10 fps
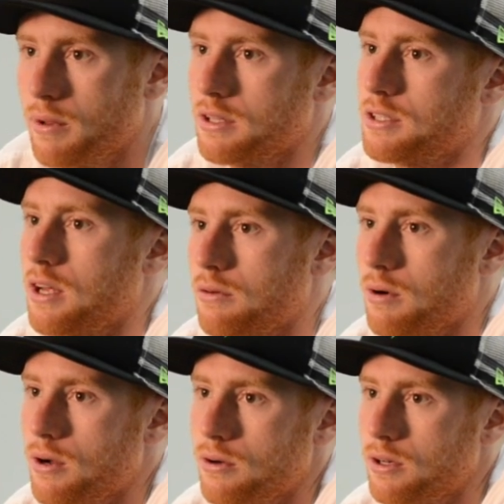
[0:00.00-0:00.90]
minutes down the
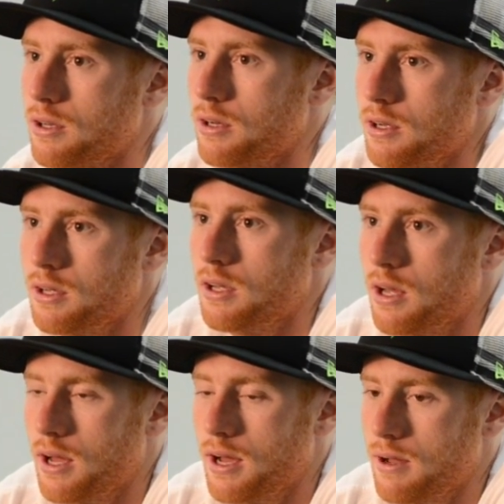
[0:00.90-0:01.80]
road.
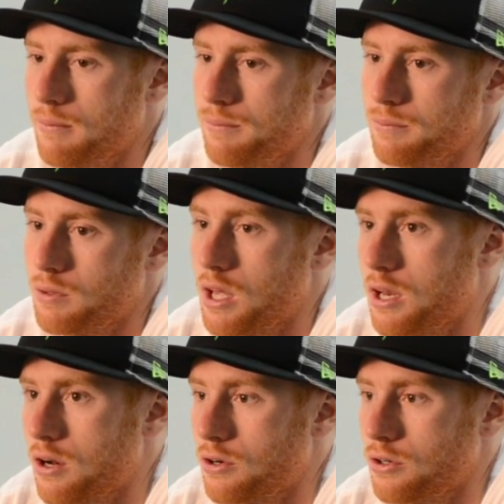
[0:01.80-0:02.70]
Um, get
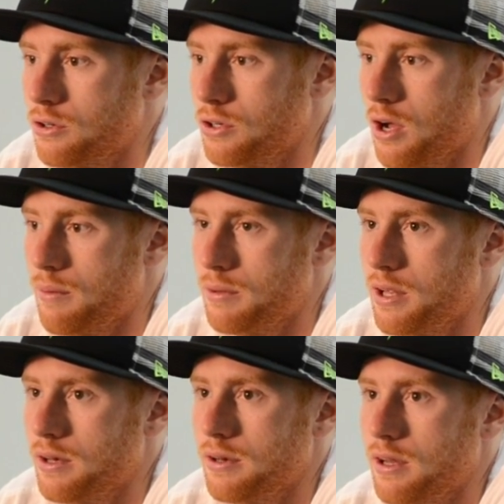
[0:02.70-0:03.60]
here, do your job, and
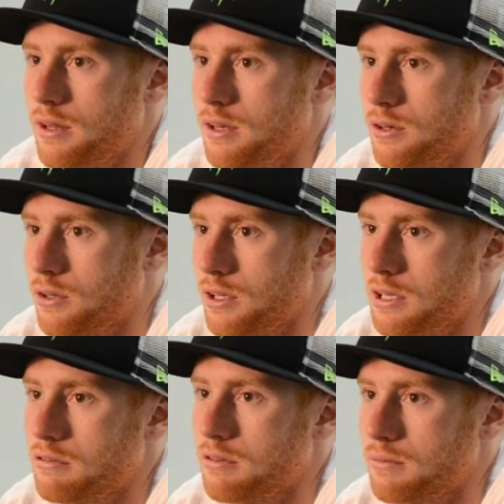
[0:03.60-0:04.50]
then, and then leave.